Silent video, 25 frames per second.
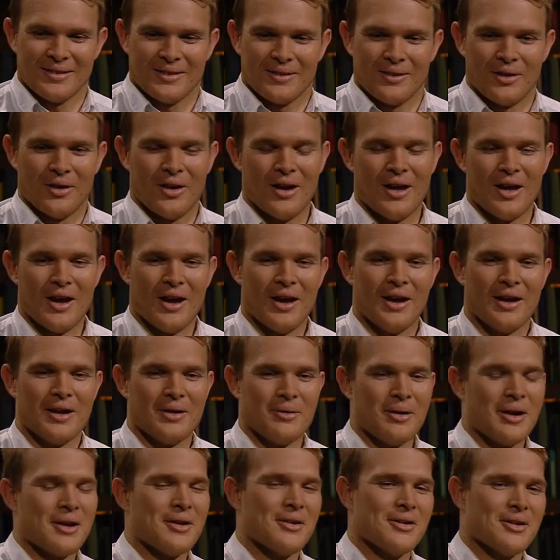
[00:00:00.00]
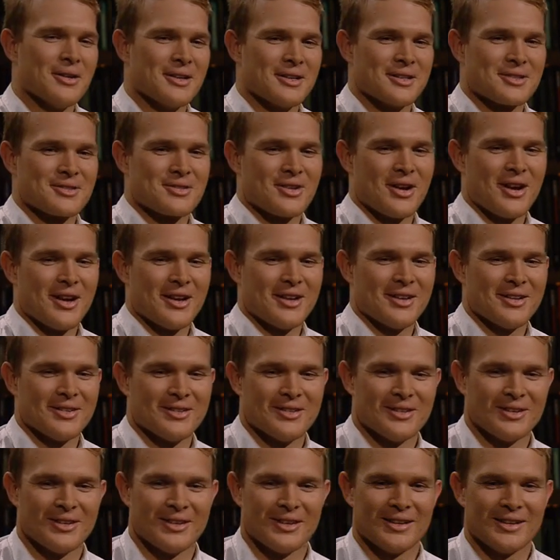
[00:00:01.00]
One night at training,
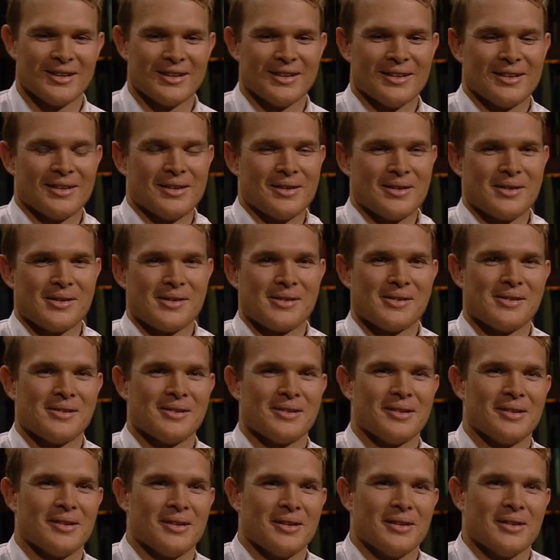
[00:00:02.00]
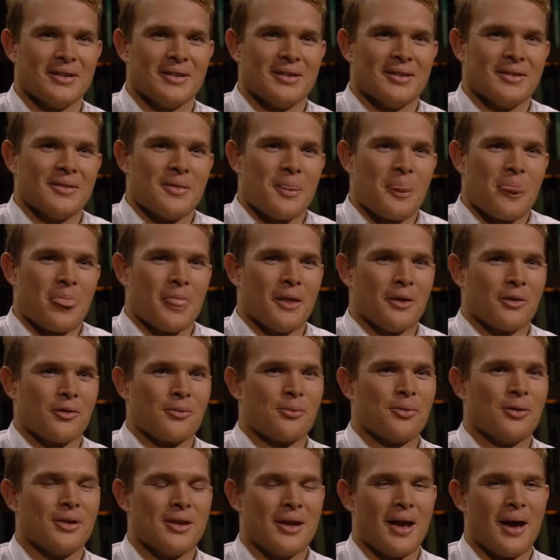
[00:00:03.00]
I was
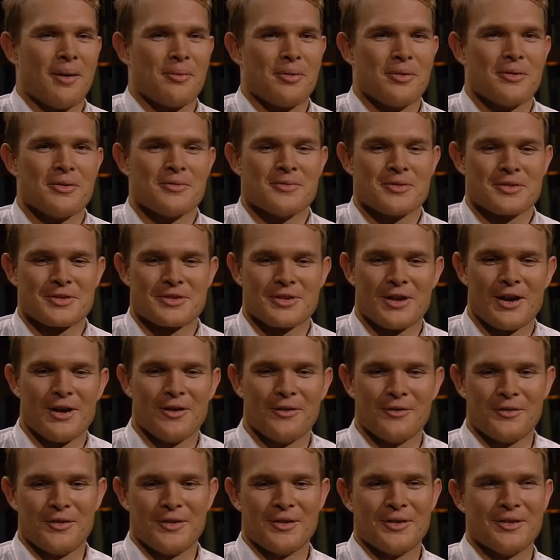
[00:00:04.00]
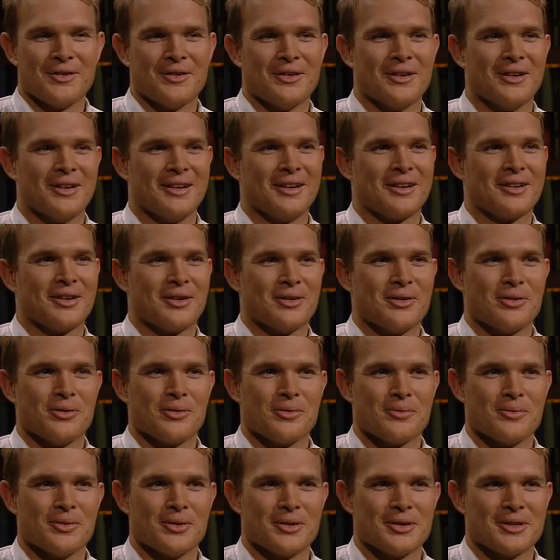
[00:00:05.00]
pretty happy with myself, and I got all
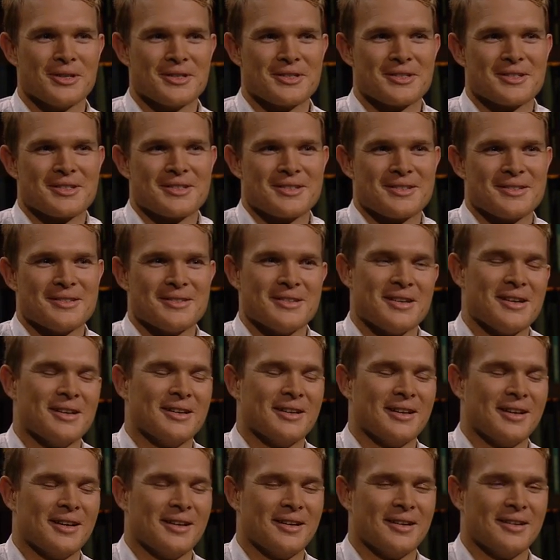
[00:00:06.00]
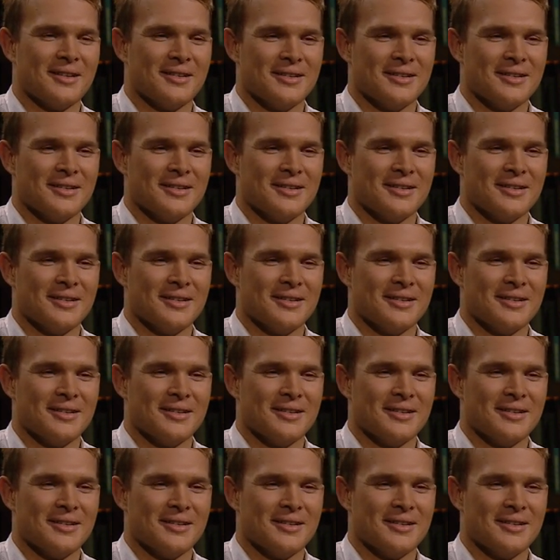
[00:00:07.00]
the boys down